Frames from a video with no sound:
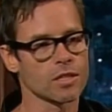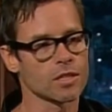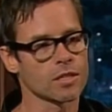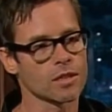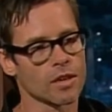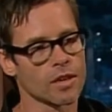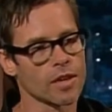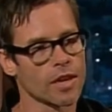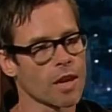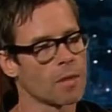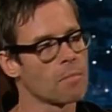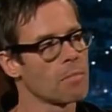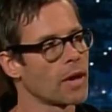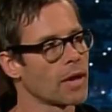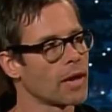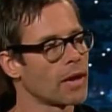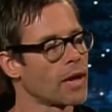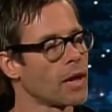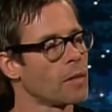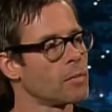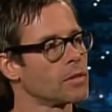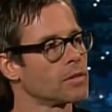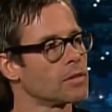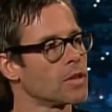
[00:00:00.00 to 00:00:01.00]
I just kind of come
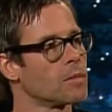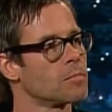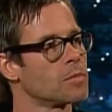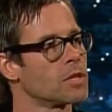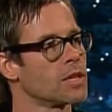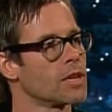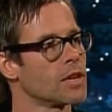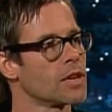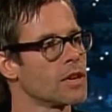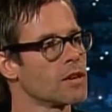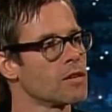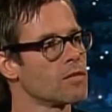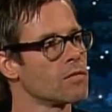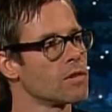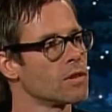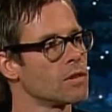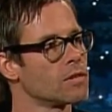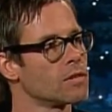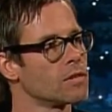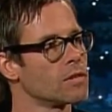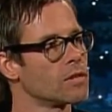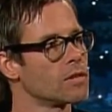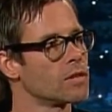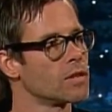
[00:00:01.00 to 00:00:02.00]
back a couple of times a year,
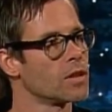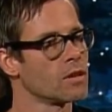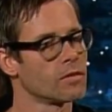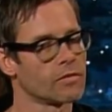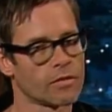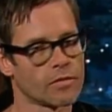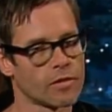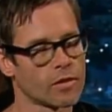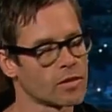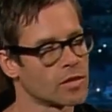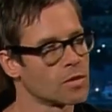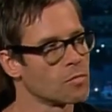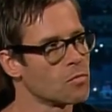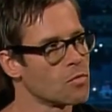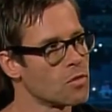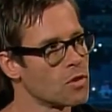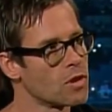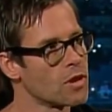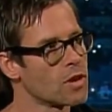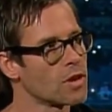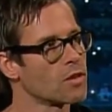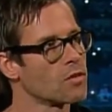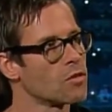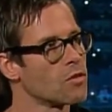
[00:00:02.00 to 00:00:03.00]
and, you know, if I've got some
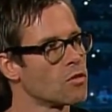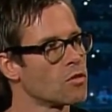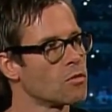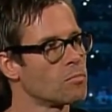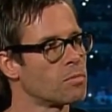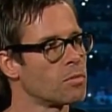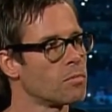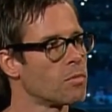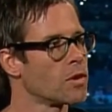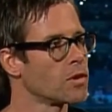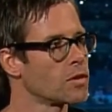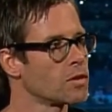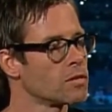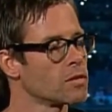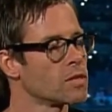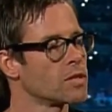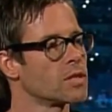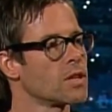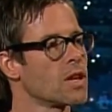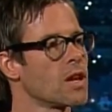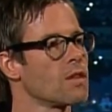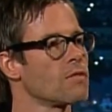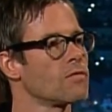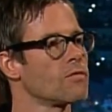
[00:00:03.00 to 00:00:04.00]
work or promotional
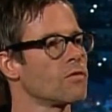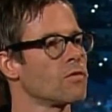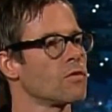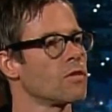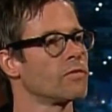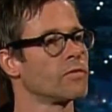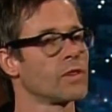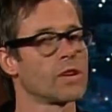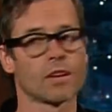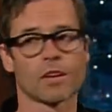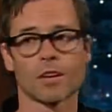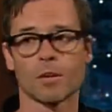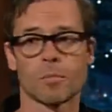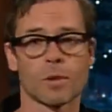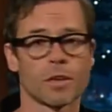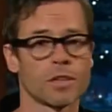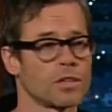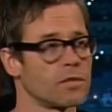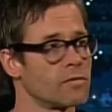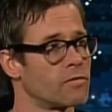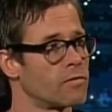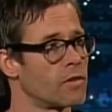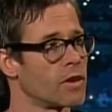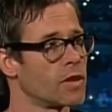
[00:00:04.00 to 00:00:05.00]
stuff, or I've now got a
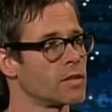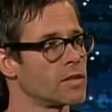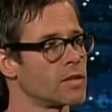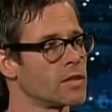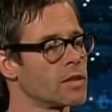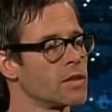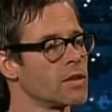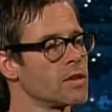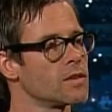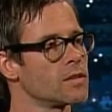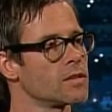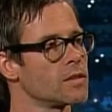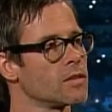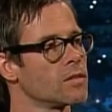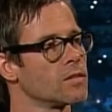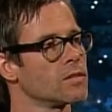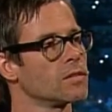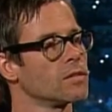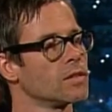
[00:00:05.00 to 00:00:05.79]
bunch of friends here, so...